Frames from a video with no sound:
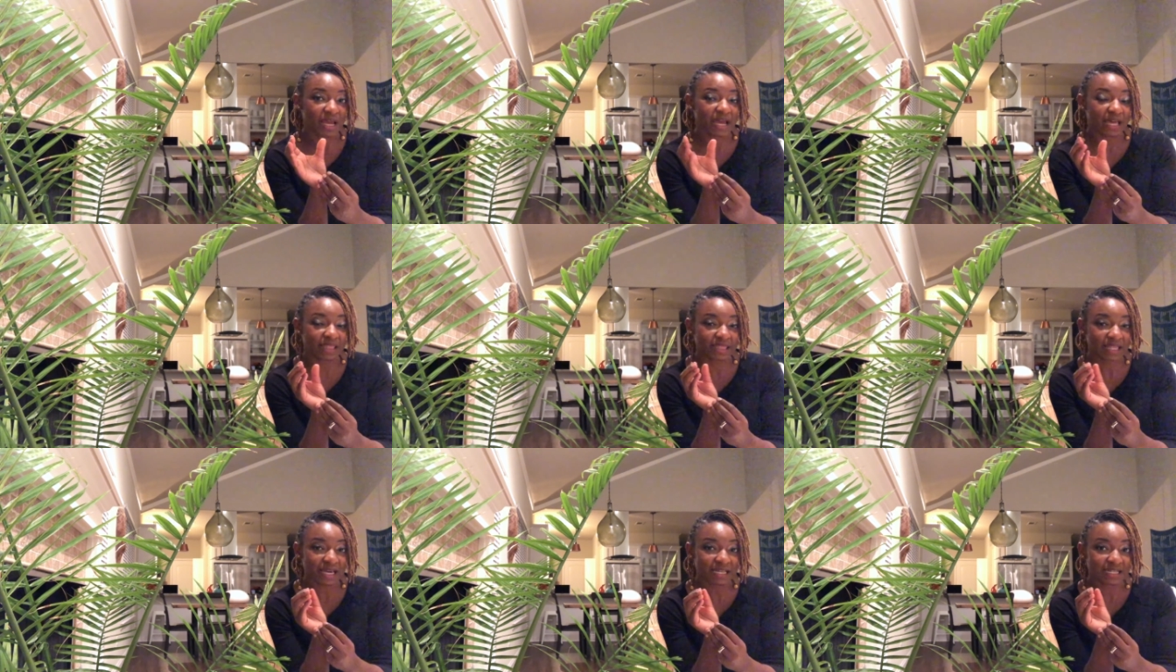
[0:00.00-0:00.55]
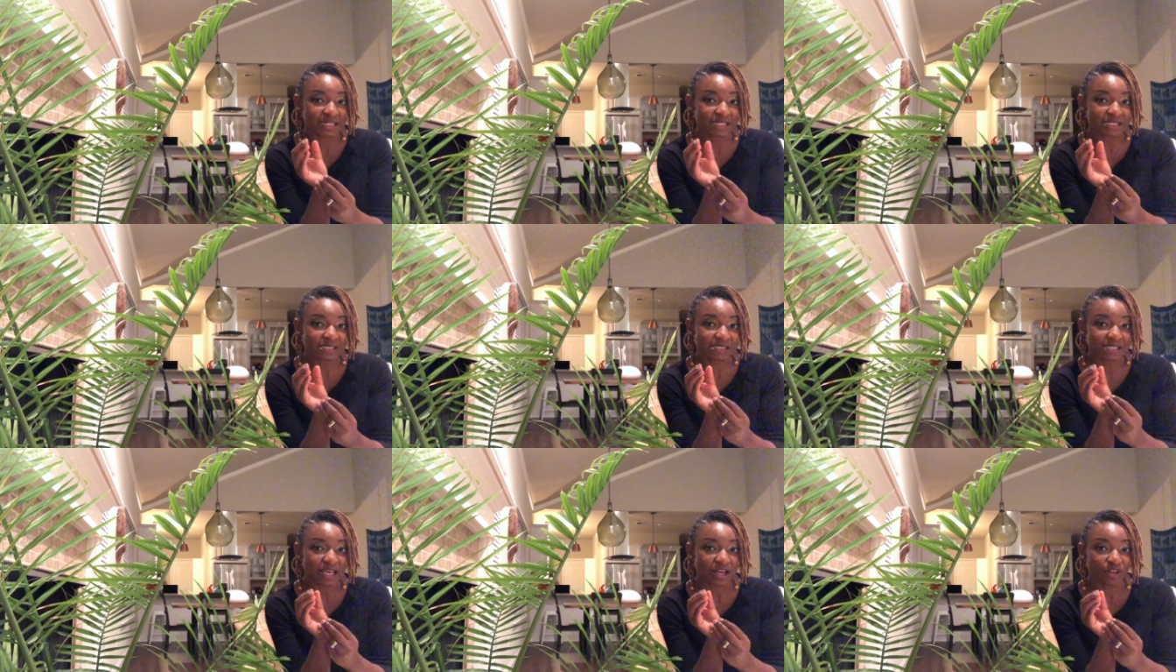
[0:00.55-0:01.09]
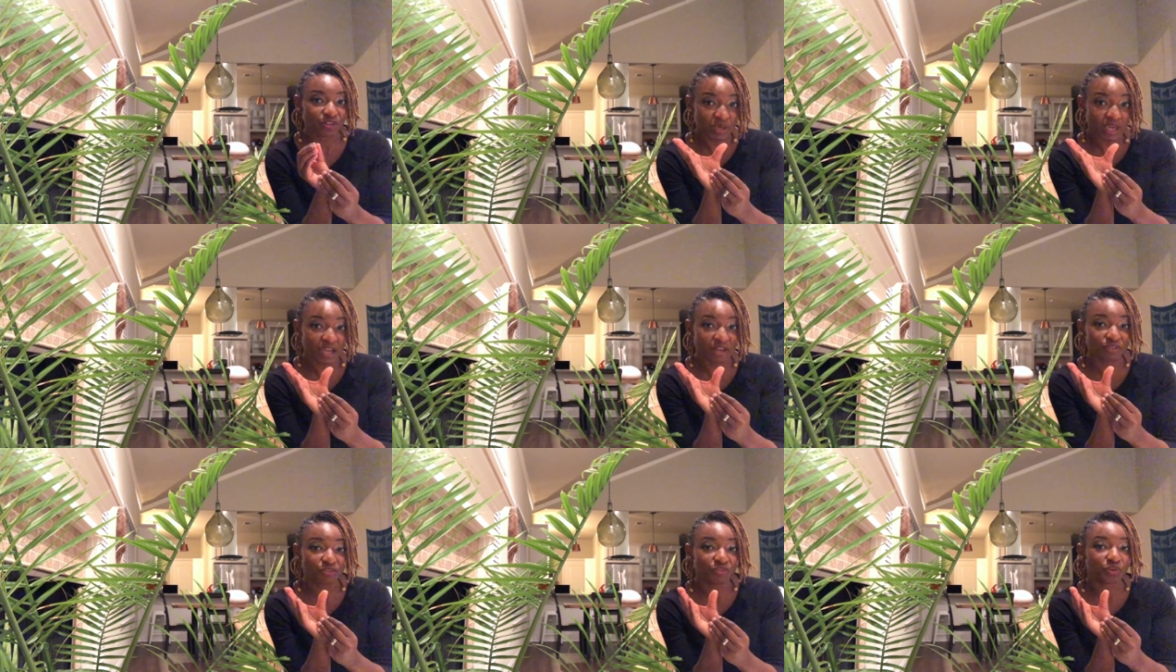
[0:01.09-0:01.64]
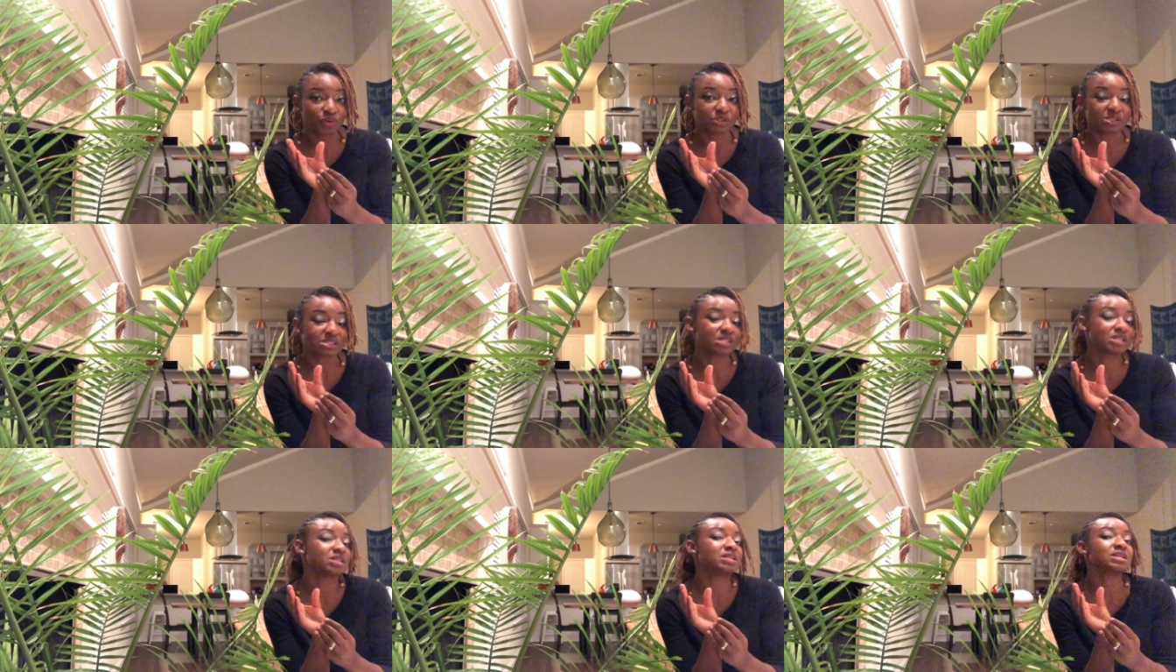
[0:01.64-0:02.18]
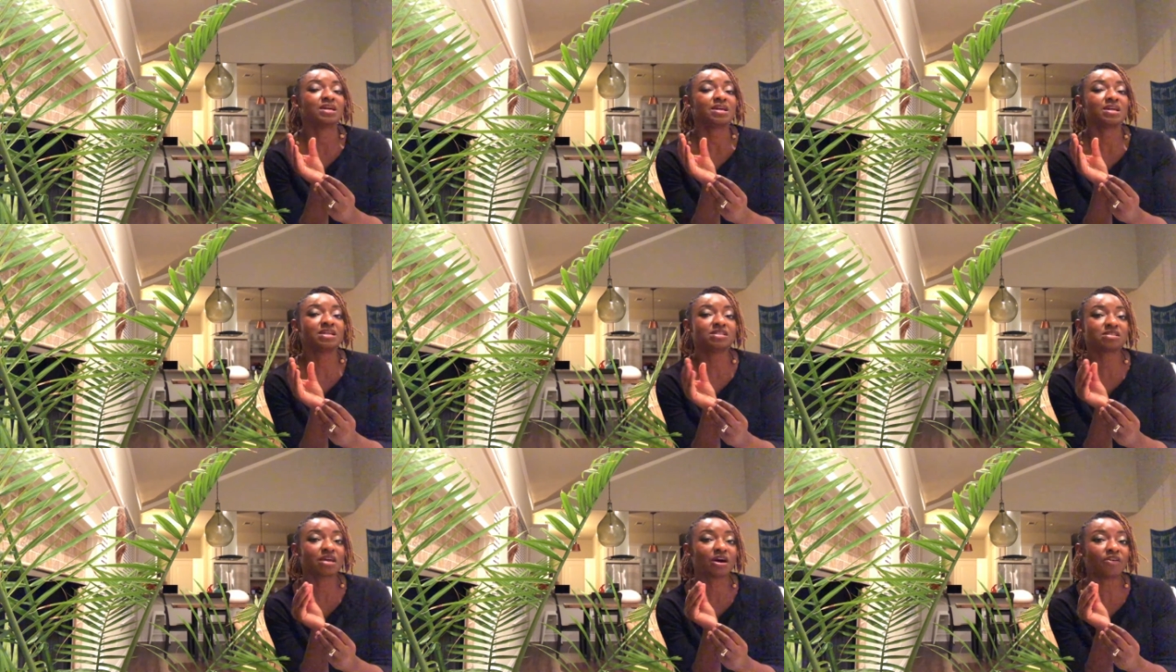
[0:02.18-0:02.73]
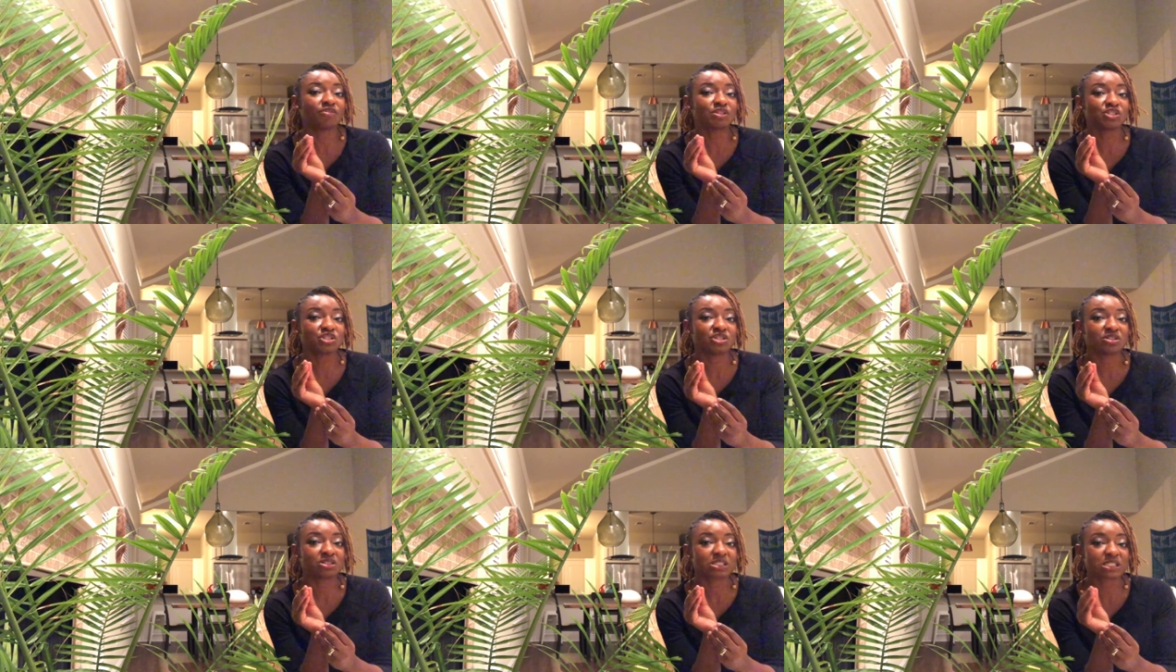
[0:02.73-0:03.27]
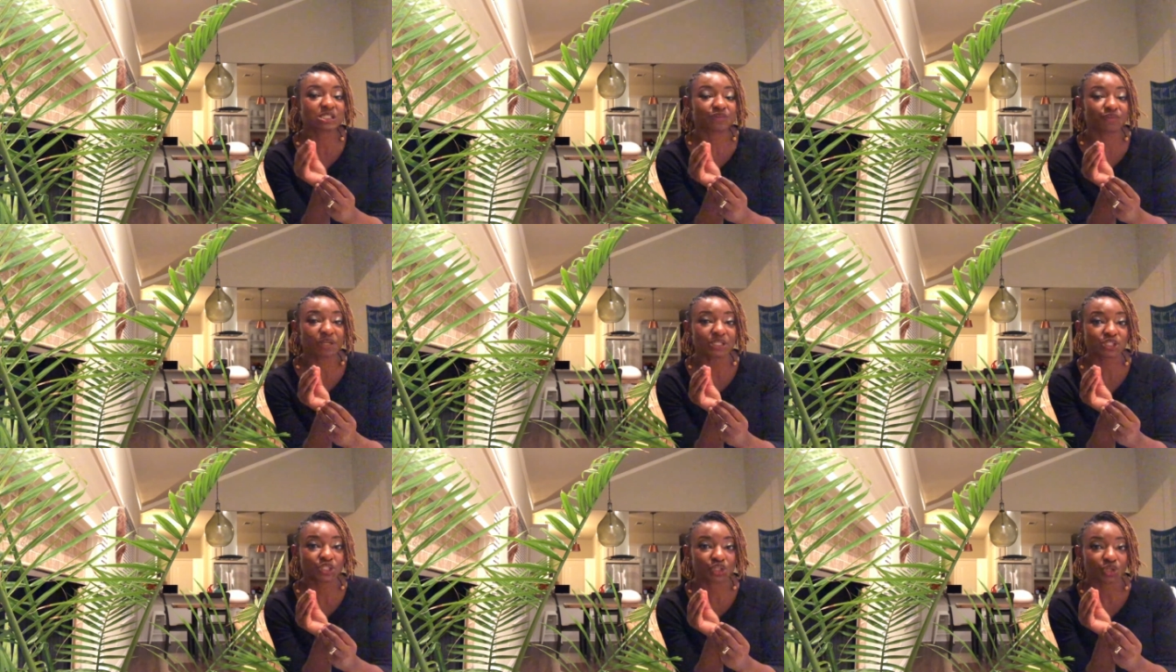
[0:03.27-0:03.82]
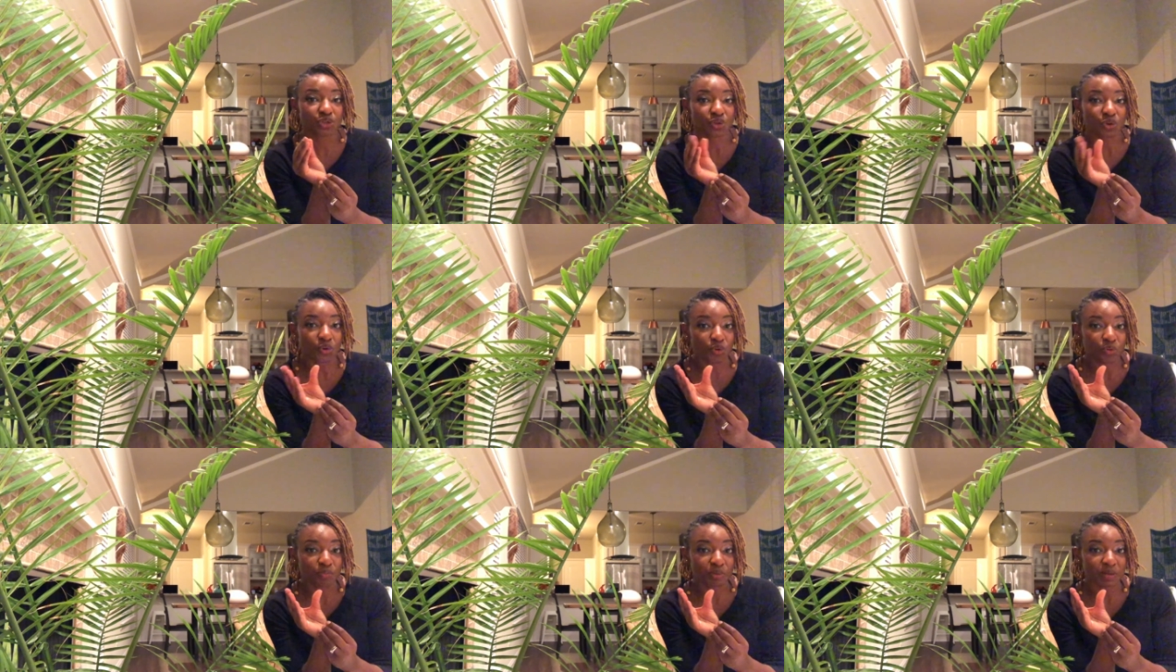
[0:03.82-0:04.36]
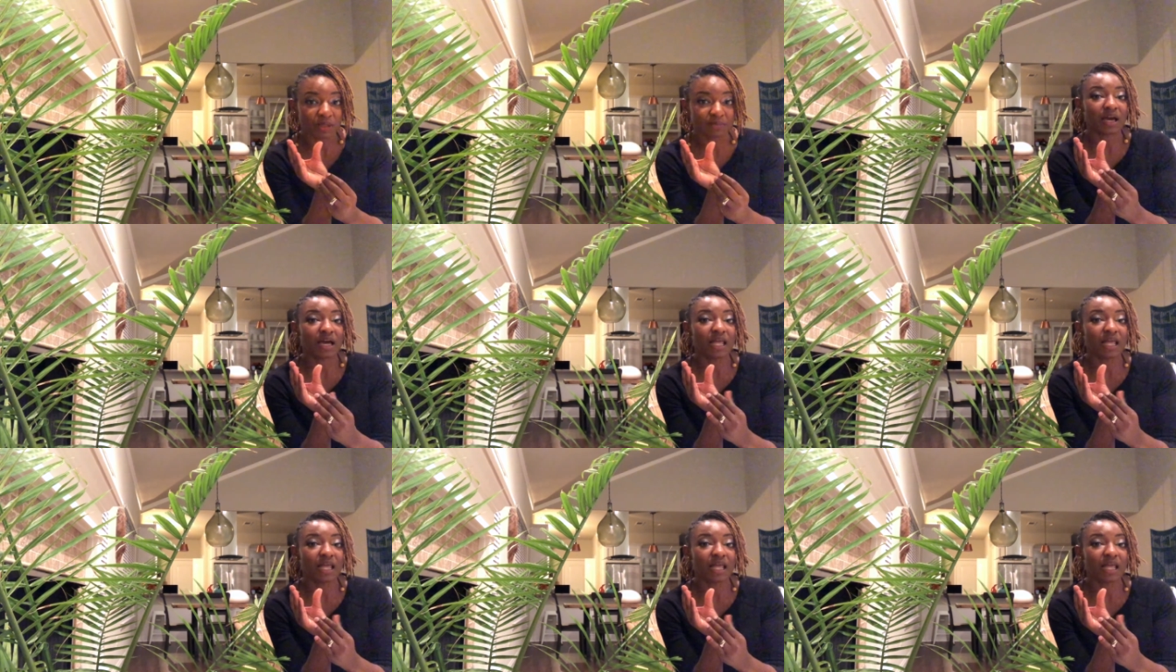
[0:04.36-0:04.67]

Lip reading: and that in itself can force the esophageal sphincter open,